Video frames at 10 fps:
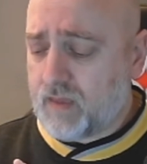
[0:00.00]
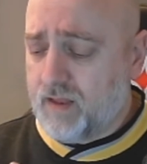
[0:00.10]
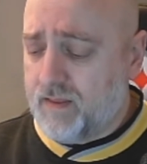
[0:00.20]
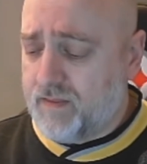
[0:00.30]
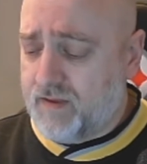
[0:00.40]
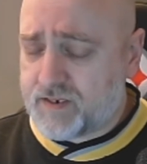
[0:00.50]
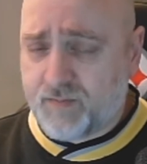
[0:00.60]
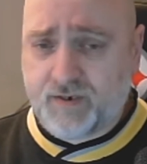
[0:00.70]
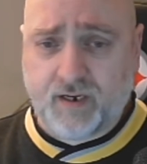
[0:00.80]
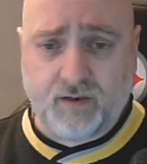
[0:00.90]
this
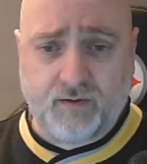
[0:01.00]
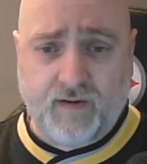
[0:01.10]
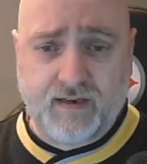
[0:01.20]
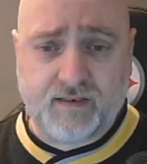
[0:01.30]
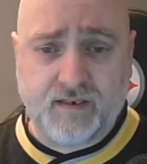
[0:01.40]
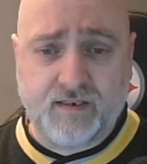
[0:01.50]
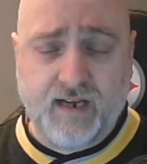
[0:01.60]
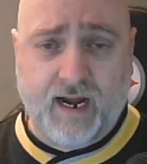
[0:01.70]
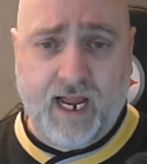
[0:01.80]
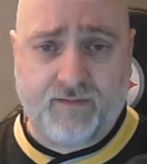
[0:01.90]
particular device does
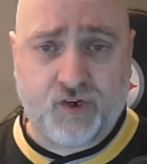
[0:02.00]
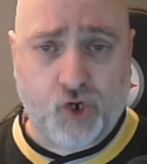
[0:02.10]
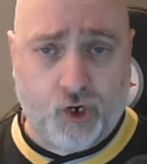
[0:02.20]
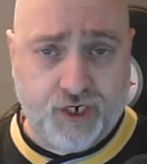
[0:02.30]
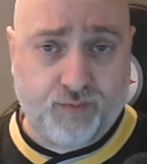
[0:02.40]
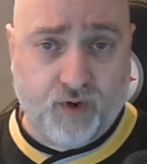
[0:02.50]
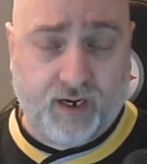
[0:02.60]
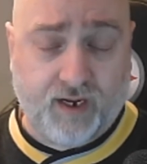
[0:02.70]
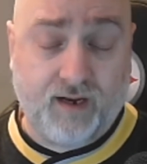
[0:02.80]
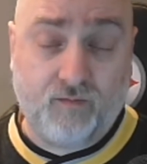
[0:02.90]
not have a charging
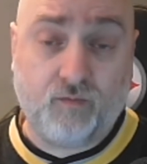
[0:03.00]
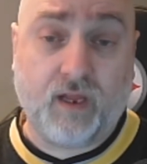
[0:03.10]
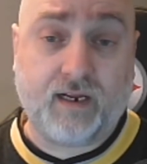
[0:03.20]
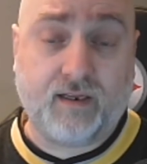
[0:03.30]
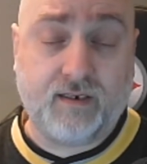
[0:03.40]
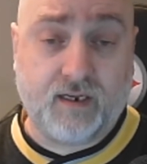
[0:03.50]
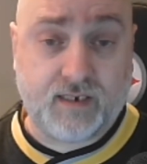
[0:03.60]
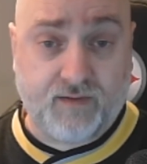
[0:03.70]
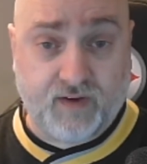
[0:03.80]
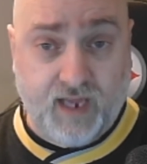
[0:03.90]
brick. It likely does
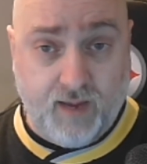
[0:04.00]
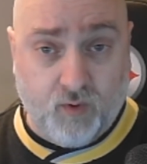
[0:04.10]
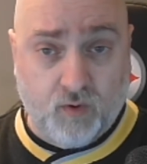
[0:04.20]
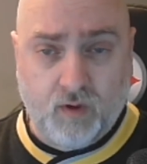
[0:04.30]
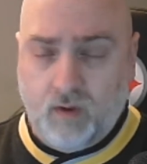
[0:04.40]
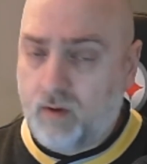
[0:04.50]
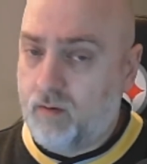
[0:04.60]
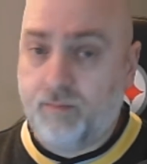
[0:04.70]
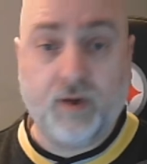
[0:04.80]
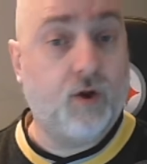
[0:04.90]
have a cable,
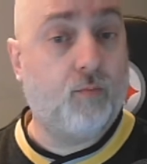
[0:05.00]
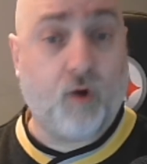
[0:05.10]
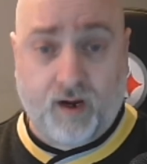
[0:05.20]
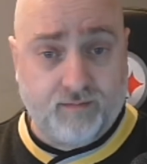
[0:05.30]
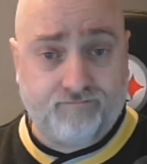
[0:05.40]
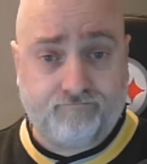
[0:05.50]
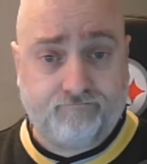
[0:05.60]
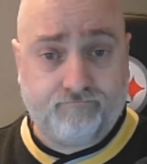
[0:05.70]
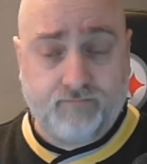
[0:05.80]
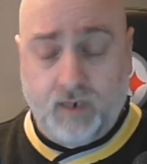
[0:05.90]
but no brick.
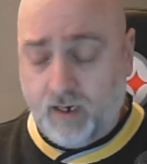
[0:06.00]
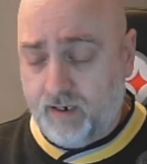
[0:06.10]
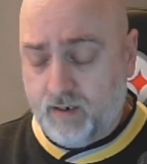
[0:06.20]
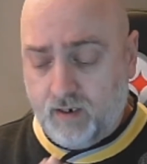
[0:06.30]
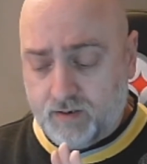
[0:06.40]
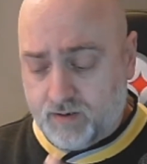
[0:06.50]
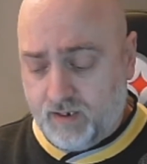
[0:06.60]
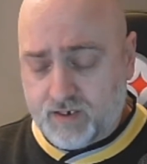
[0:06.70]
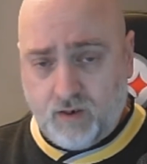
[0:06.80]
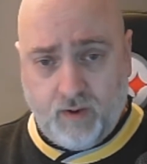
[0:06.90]
All right, so
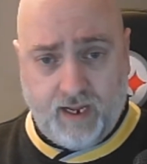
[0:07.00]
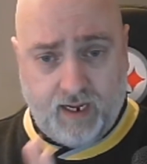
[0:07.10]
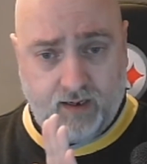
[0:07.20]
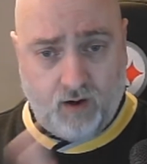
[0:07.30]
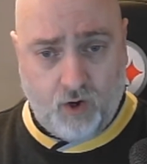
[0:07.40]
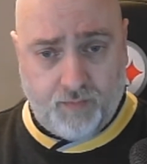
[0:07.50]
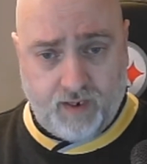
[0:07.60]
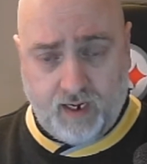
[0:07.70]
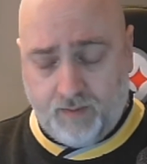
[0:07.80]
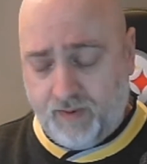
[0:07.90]
let's go ahead, open
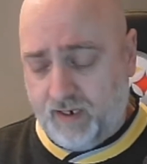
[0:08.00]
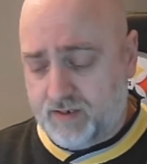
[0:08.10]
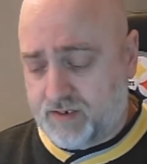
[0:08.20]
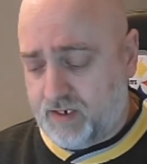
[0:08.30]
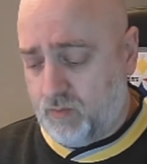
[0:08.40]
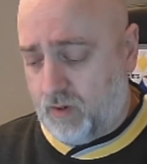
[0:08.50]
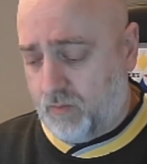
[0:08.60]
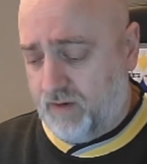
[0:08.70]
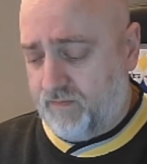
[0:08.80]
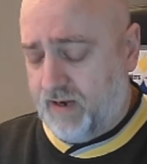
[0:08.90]
it up, and see what
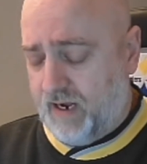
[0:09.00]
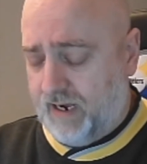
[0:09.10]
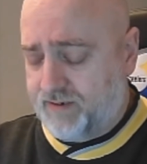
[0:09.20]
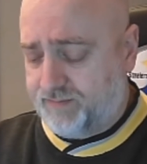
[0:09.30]
we've got.